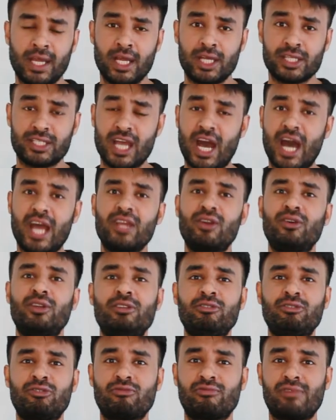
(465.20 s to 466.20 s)
See, I got
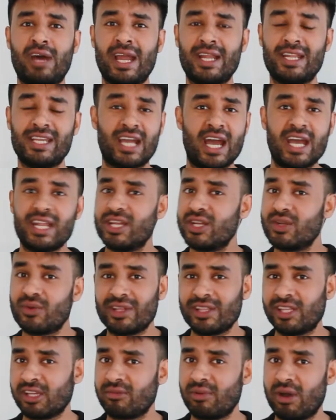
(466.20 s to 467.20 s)
into writing. I didn't know
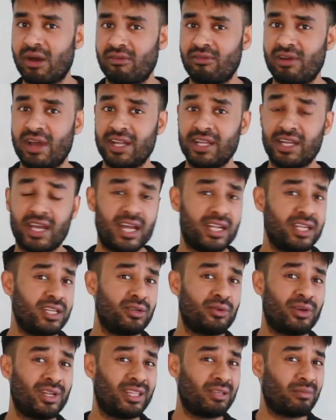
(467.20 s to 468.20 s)
anything about writing. I didn't
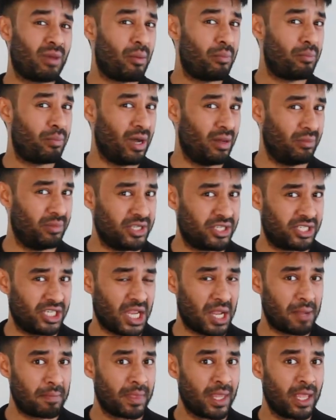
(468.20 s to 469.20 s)
know anything about
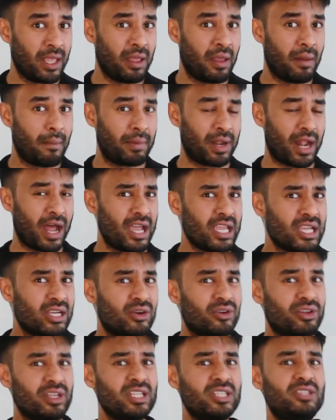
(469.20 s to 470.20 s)
publishing. But I
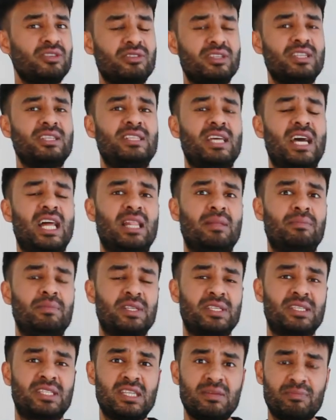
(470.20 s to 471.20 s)
got into these
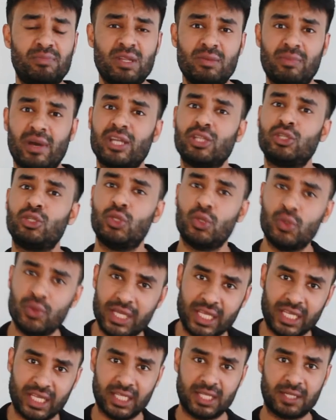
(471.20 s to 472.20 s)
elements simply by
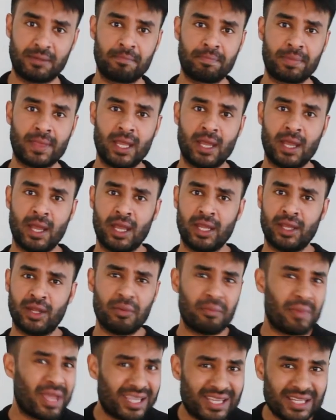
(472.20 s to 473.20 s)
doing it. You
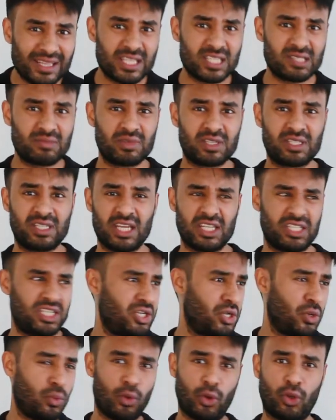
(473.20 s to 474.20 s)
know, making these mistakes,
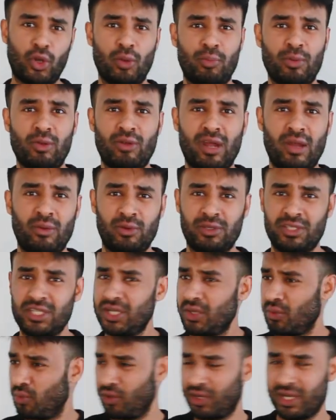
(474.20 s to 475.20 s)
didn't know what copyright was,
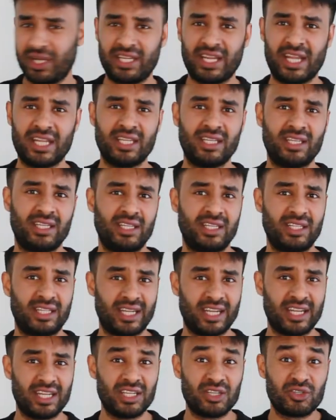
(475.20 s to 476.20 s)
didn't know
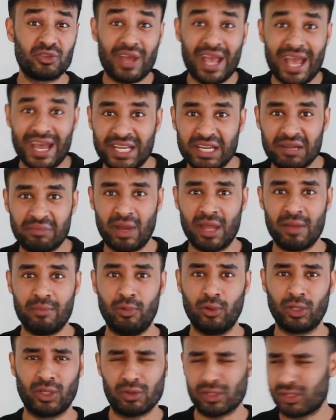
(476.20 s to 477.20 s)
that I needed to edit my
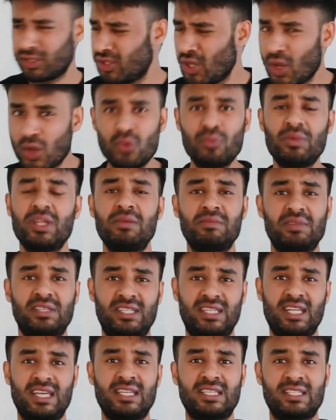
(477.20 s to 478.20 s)
book. There were so many
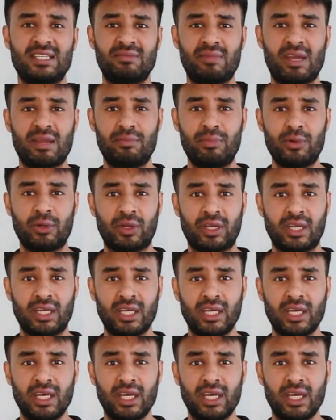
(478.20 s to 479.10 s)
mistakes in my book